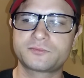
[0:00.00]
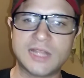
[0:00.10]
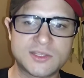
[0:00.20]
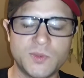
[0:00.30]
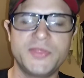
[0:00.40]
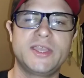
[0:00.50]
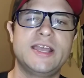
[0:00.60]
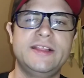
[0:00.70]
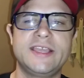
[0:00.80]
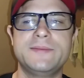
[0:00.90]
that's one thing
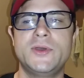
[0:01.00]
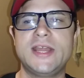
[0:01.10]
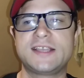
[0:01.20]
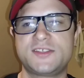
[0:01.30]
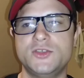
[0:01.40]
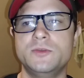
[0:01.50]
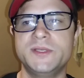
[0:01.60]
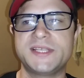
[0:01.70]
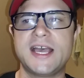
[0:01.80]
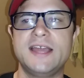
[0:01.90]
I like about XTube,
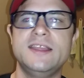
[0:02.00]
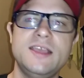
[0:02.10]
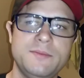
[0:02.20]
is that